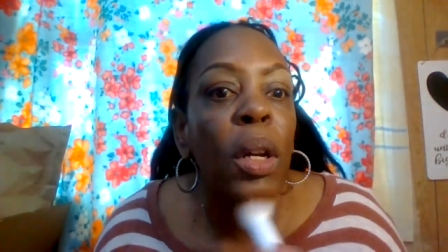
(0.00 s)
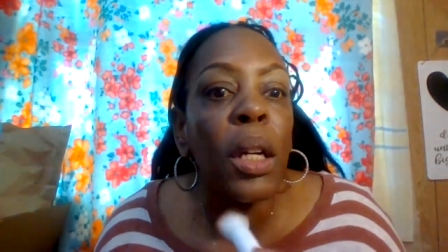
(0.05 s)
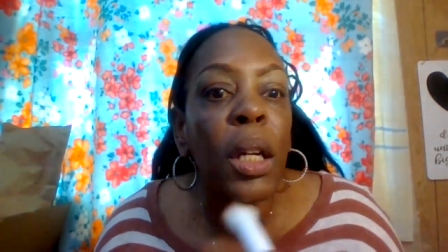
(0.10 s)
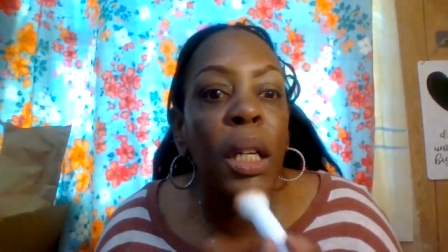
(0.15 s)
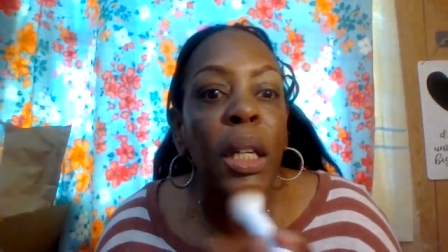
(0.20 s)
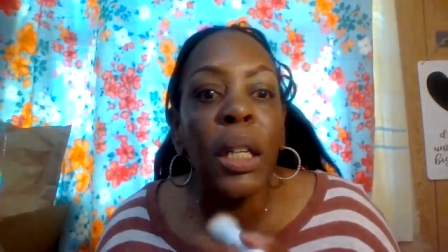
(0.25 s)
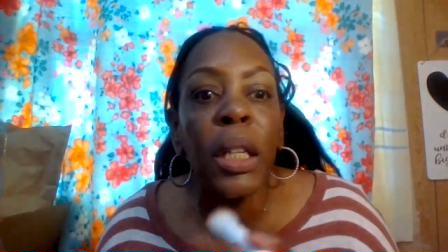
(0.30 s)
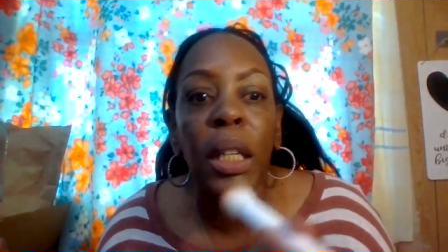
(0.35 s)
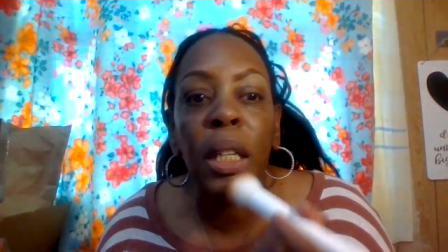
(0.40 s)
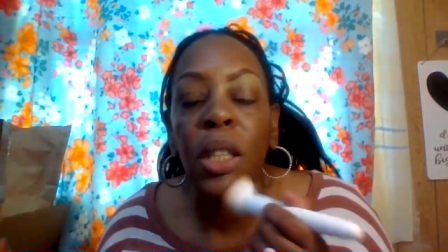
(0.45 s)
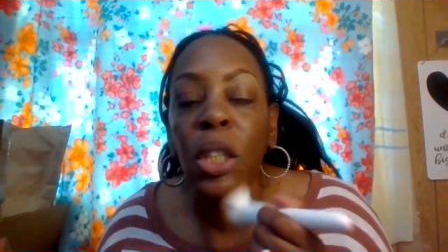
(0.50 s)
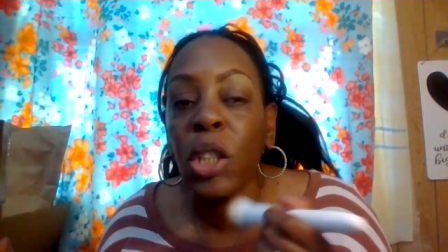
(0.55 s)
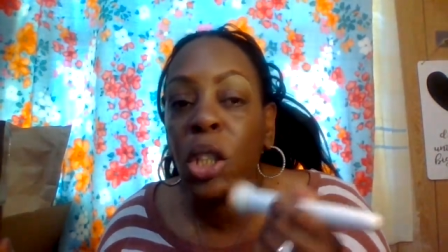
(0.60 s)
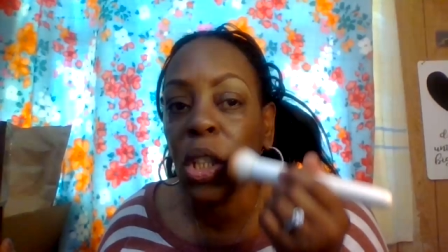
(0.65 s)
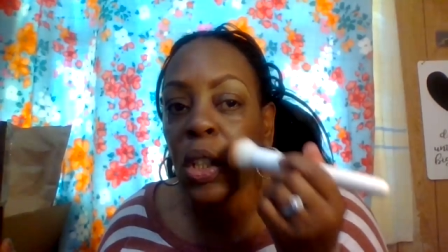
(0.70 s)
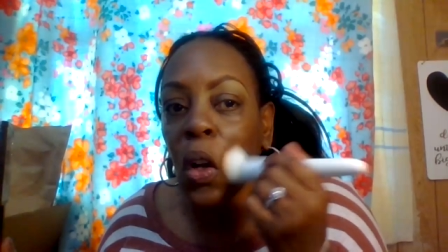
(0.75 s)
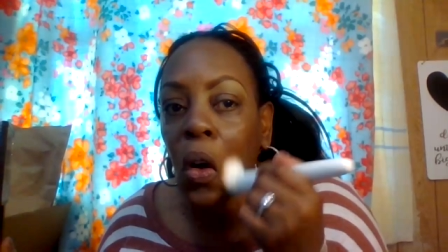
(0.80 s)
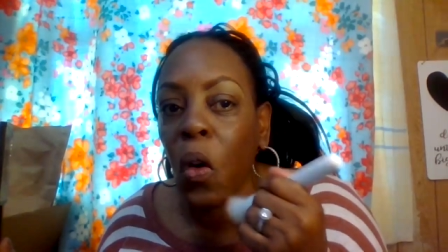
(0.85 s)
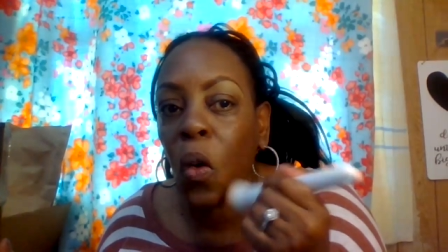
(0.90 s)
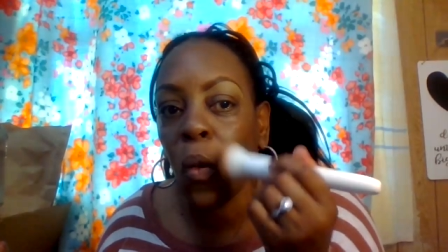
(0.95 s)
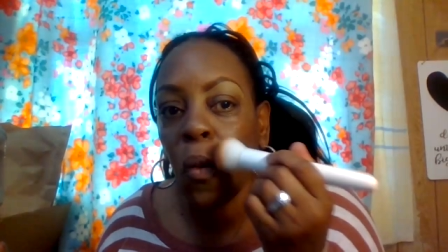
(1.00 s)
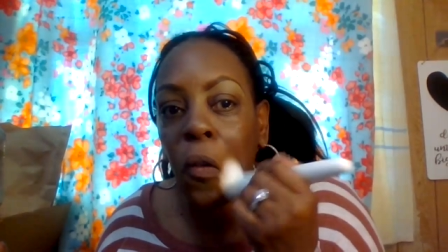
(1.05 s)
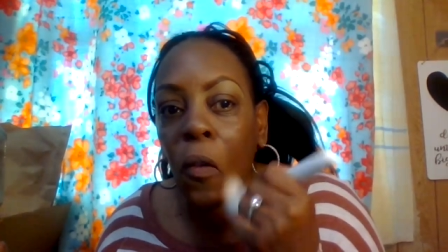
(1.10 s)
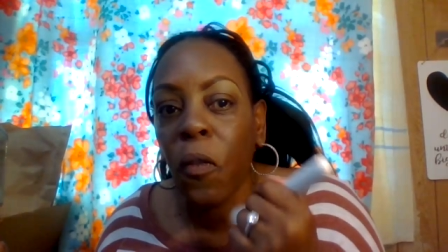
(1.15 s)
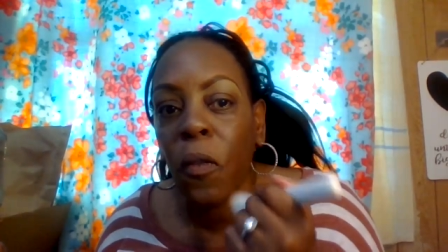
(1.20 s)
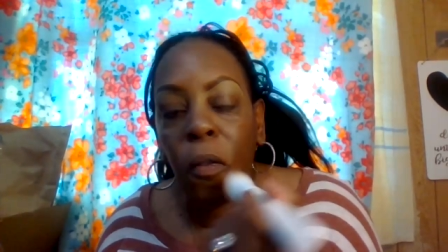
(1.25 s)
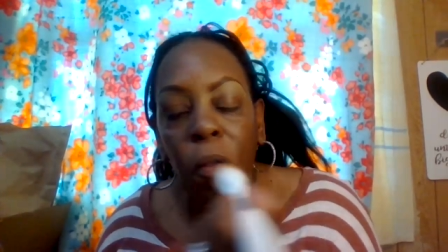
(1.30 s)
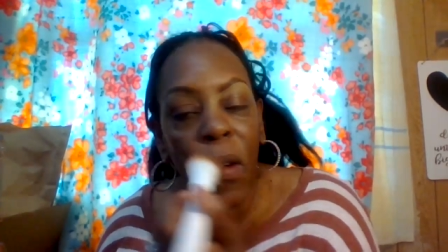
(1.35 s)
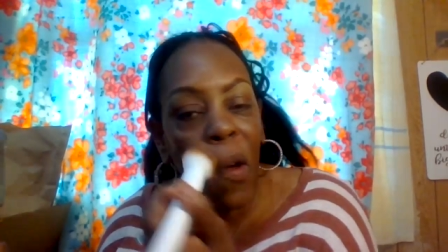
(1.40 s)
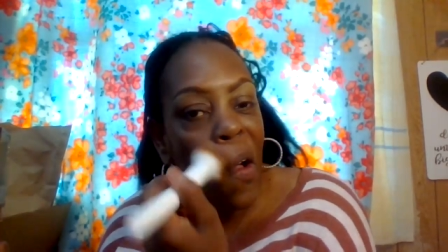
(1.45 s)
good so
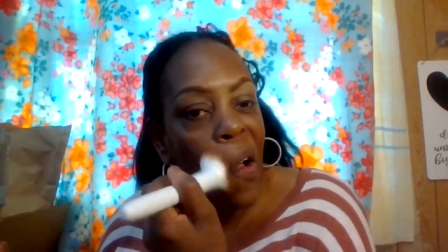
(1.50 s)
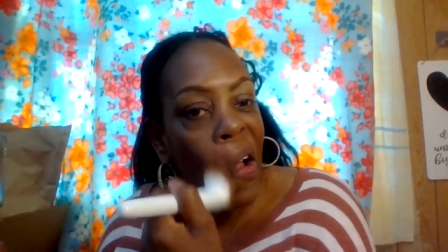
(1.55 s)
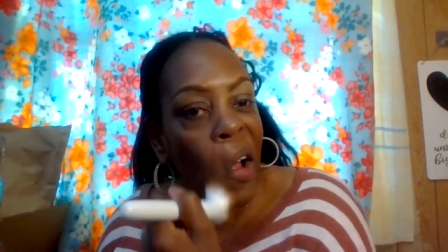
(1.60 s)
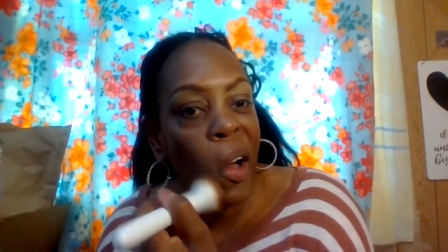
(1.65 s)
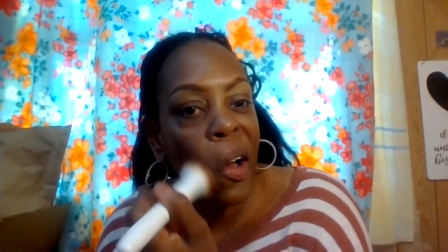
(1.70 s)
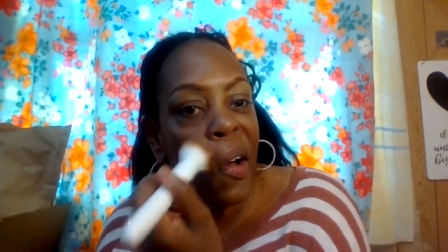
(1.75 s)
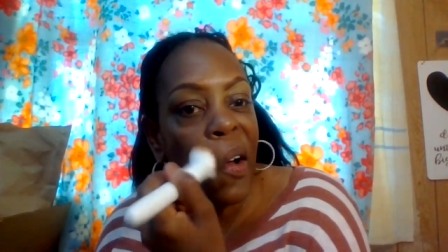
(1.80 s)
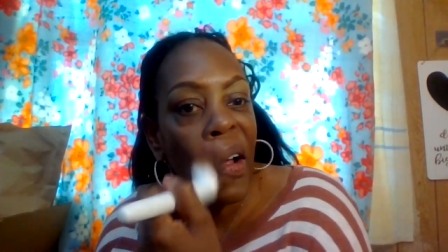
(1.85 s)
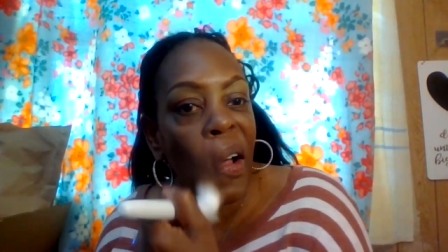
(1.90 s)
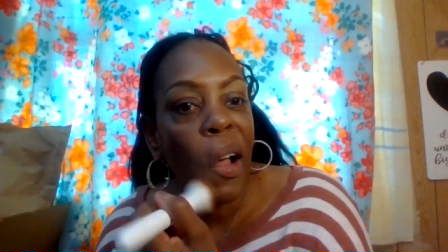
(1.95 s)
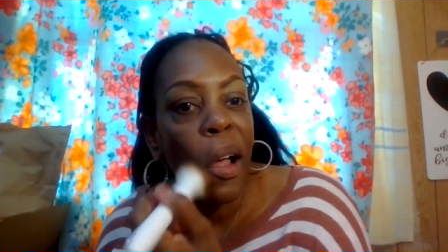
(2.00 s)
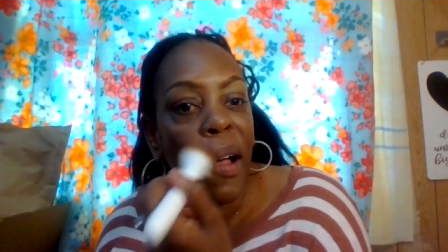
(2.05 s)
far